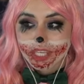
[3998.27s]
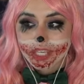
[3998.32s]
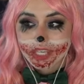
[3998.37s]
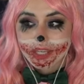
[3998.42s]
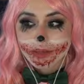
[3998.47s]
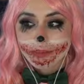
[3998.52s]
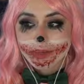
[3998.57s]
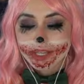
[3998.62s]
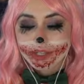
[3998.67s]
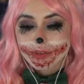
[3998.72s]

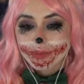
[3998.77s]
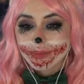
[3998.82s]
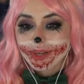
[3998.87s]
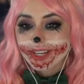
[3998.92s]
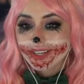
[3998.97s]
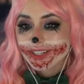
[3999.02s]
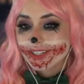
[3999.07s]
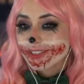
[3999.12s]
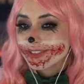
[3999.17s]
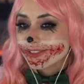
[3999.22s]
a Michael
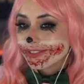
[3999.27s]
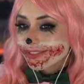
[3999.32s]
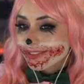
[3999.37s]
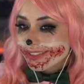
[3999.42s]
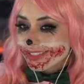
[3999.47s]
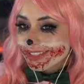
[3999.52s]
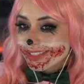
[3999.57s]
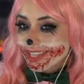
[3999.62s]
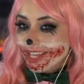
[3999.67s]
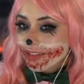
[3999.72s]

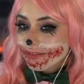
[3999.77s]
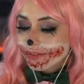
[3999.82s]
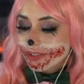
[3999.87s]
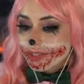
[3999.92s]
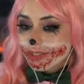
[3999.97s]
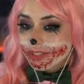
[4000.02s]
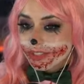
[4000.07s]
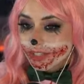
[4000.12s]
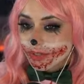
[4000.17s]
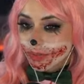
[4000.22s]
Myers. That
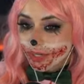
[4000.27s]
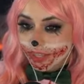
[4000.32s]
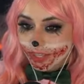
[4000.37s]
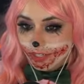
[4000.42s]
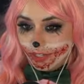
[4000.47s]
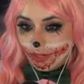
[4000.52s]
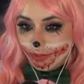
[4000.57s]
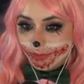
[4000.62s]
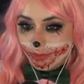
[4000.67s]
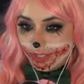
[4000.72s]
feels too on the
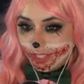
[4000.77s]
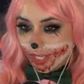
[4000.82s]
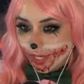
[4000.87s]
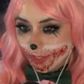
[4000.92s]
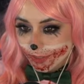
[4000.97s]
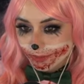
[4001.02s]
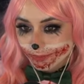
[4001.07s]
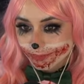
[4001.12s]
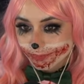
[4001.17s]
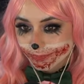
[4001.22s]
nose
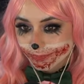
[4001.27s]
though.